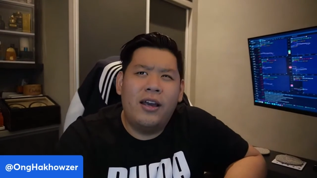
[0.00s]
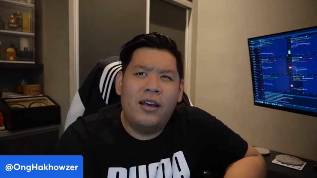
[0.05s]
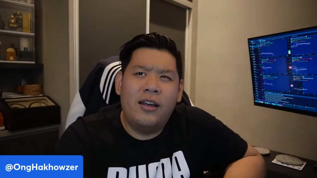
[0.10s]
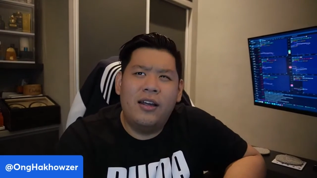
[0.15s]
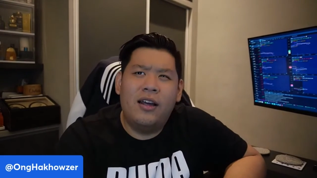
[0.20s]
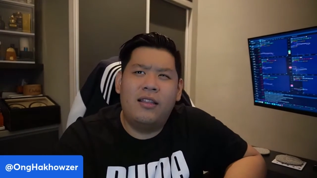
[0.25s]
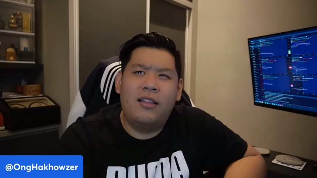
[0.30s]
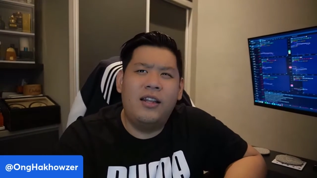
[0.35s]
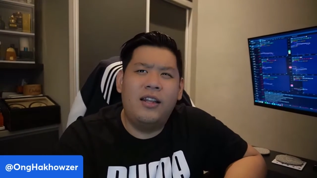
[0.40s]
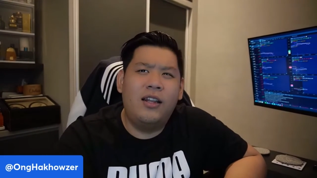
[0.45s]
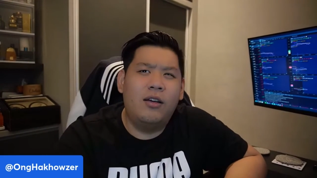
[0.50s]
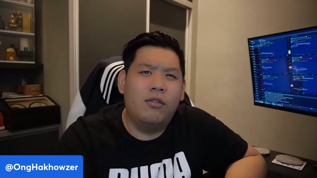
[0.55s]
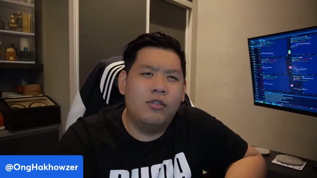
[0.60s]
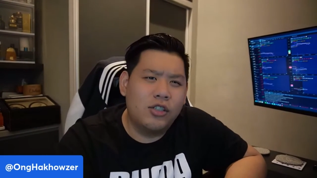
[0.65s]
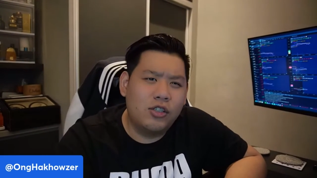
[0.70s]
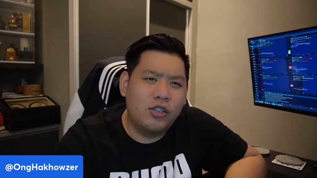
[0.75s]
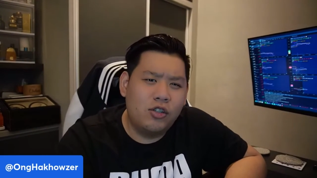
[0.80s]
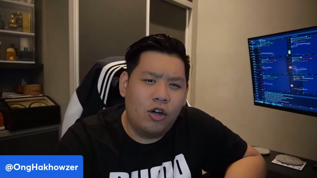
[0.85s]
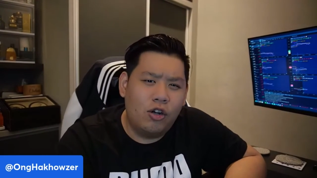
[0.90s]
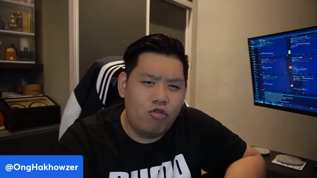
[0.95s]
I think they will just
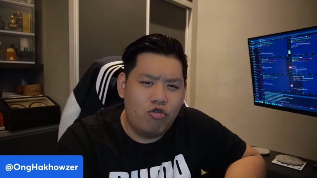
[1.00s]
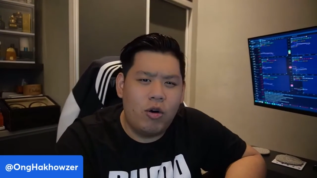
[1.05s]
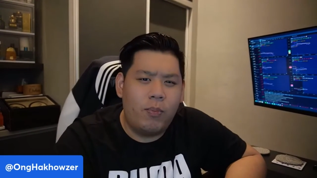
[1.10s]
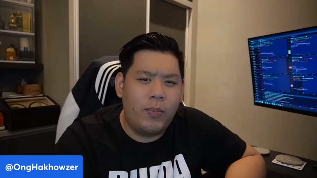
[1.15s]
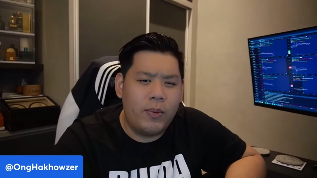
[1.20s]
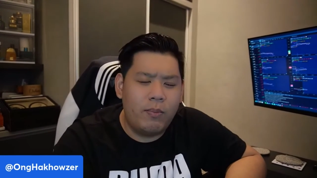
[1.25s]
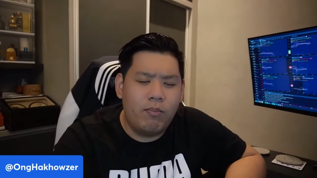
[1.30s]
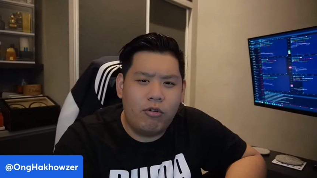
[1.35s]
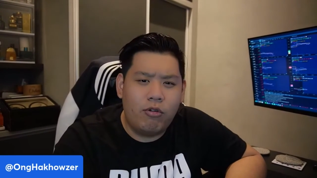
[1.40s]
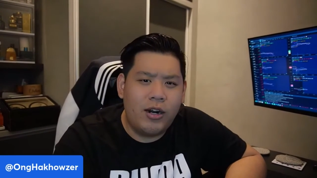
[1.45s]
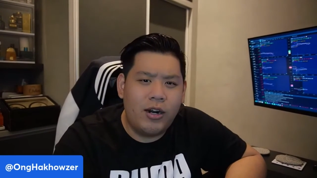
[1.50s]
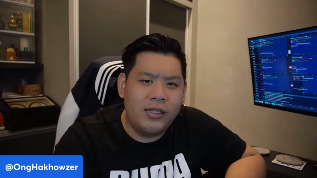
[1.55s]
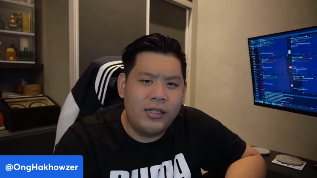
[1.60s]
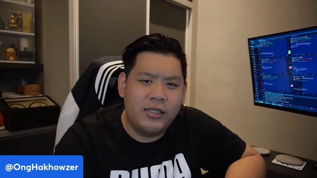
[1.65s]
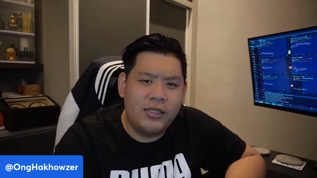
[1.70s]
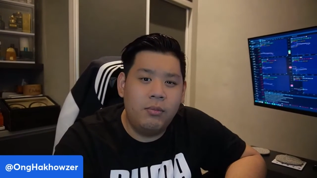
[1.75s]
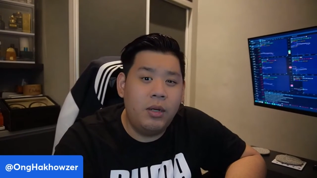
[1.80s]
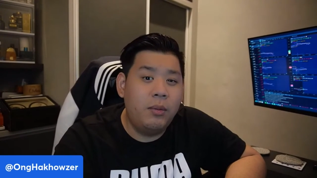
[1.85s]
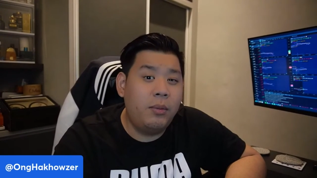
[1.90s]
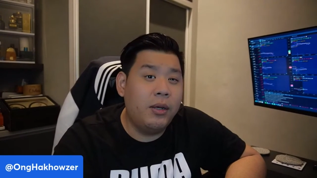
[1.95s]
not drop in price
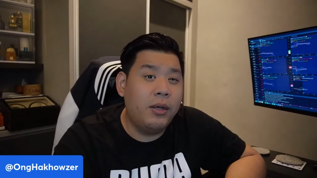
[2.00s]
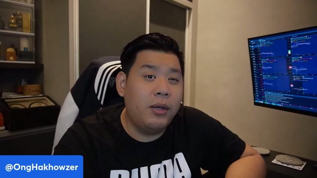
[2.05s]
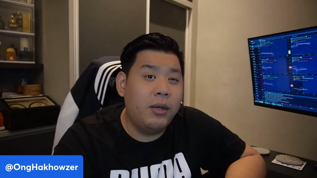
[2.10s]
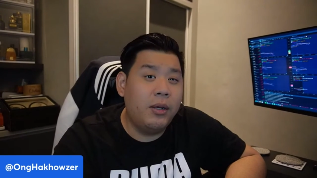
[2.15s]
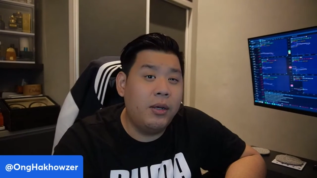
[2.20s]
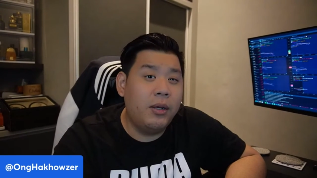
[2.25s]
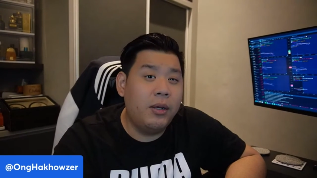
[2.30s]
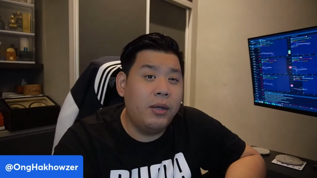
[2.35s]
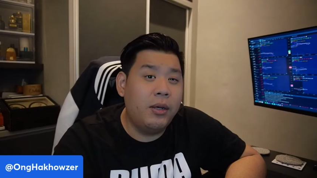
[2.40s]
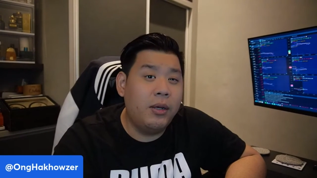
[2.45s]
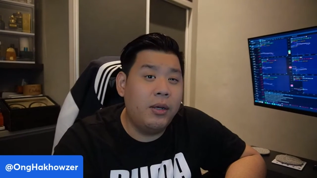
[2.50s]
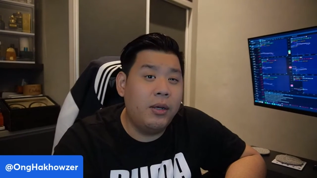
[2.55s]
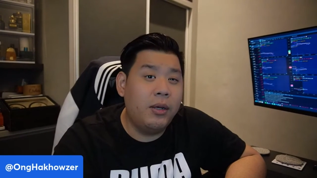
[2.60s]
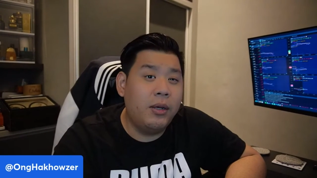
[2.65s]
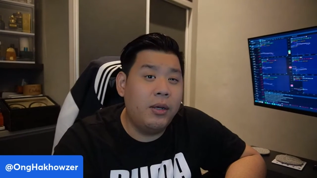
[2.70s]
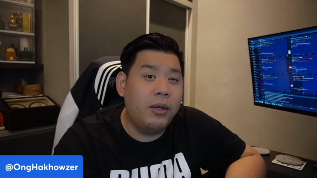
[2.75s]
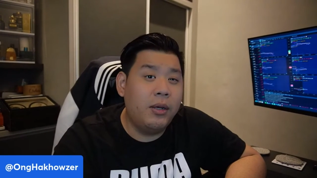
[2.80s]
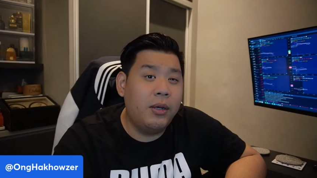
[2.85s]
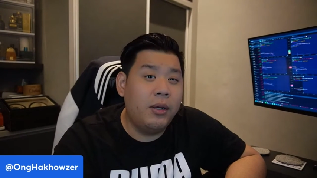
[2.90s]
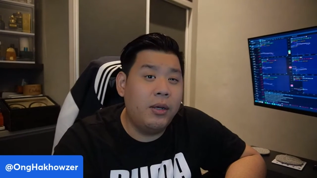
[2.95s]
simply because it
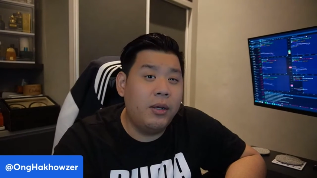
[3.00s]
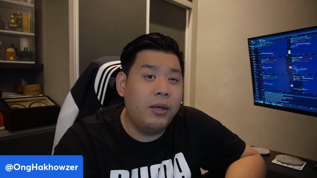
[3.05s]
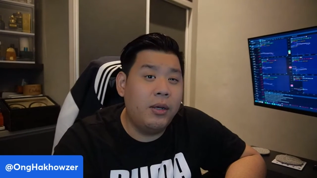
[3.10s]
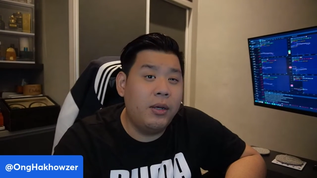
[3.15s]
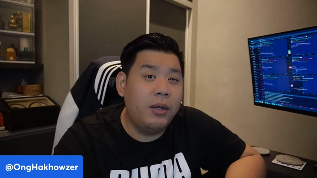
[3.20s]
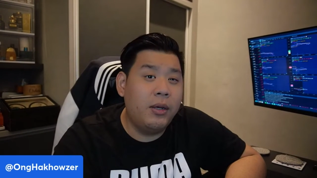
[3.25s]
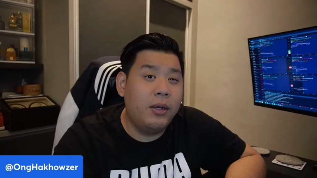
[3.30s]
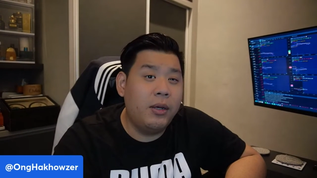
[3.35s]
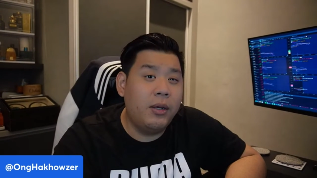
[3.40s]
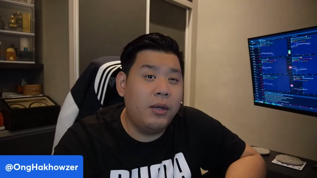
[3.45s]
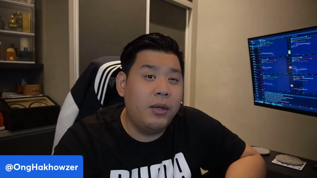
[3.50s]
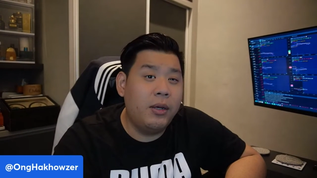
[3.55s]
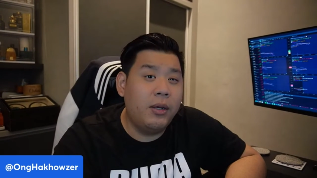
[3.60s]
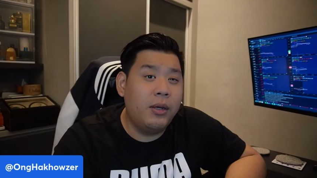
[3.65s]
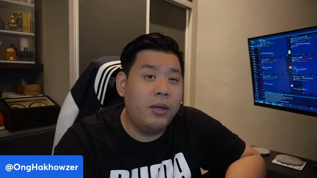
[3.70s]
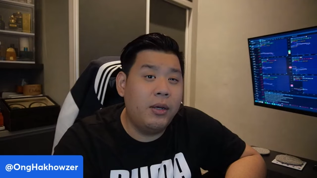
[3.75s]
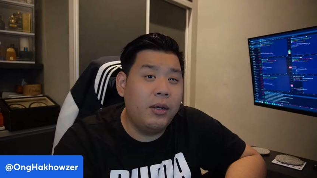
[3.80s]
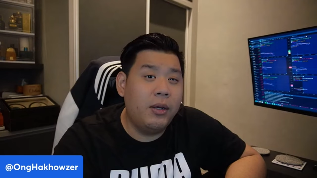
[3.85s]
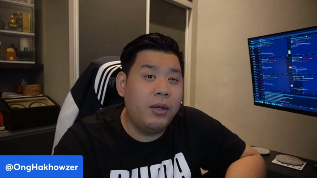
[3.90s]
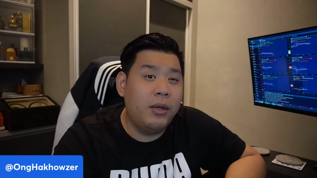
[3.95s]
means that
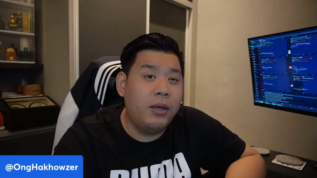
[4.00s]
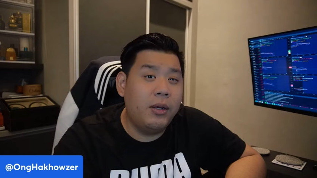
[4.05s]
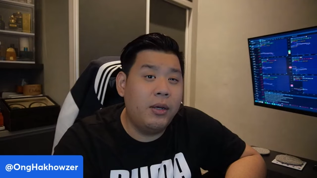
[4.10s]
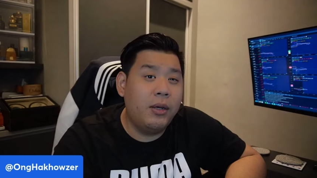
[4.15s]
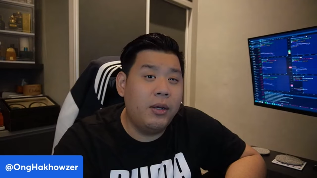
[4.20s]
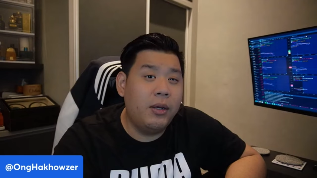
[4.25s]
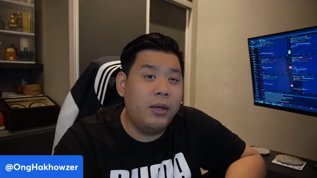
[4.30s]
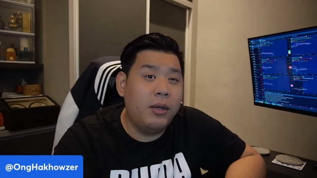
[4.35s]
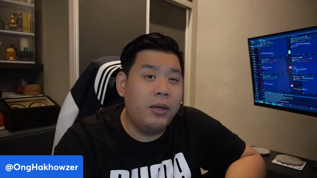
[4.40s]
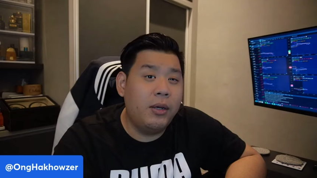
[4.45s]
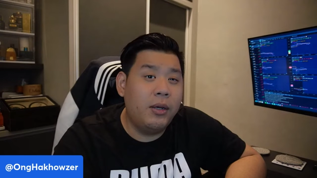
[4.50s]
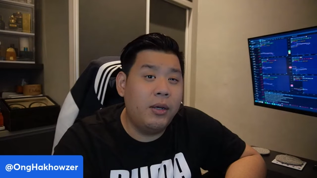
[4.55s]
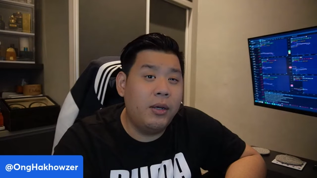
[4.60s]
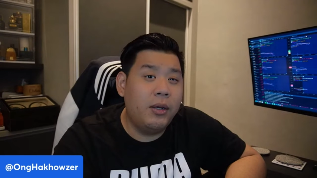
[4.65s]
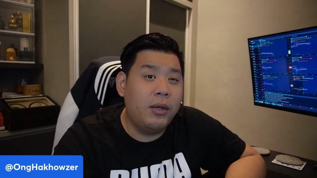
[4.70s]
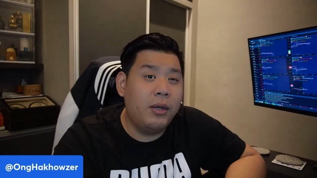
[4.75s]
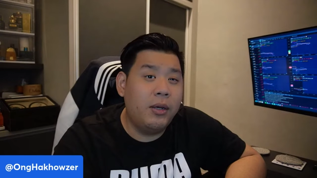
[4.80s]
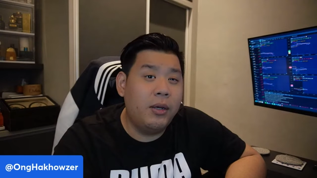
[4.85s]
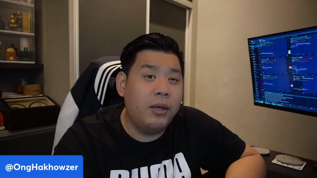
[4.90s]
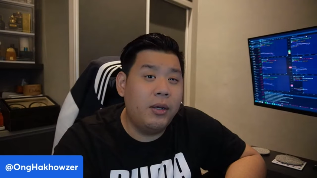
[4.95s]
Twitter at the
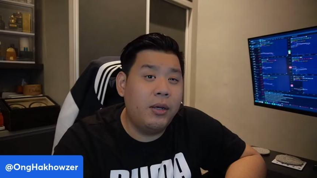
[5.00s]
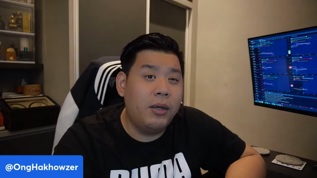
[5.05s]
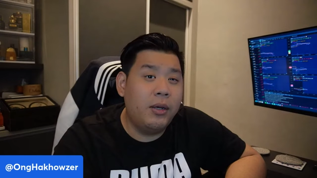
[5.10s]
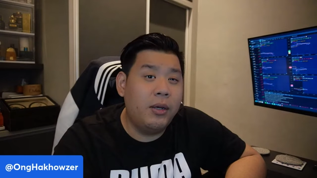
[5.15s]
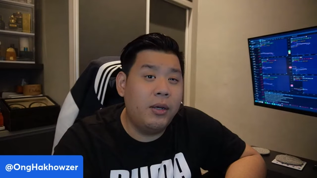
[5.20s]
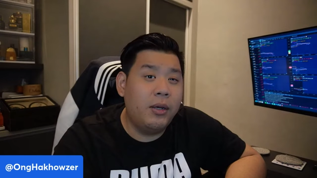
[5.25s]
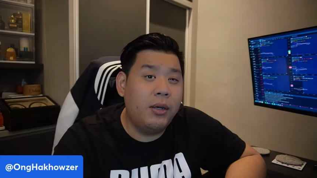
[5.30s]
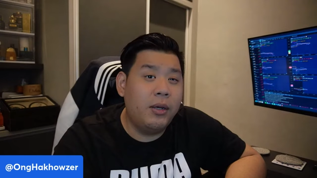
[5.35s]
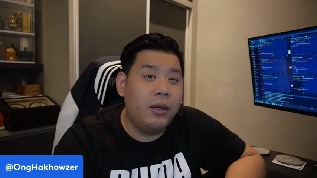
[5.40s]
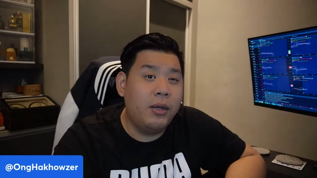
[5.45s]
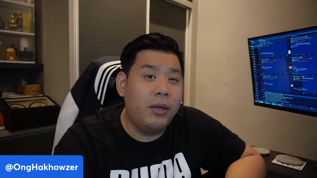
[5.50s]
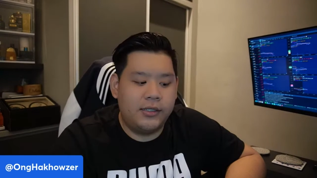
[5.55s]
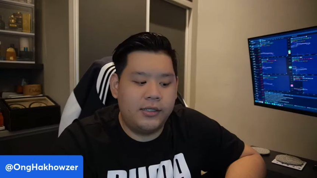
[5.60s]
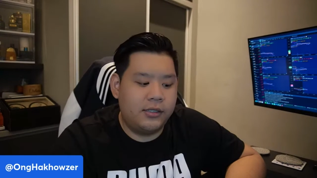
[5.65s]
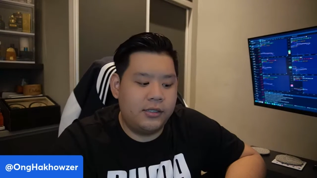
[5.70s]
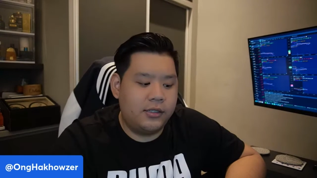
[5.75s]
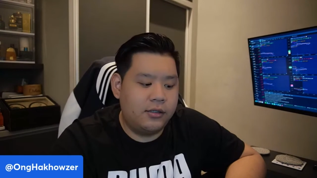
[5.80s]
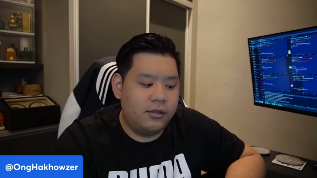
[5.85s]
moment is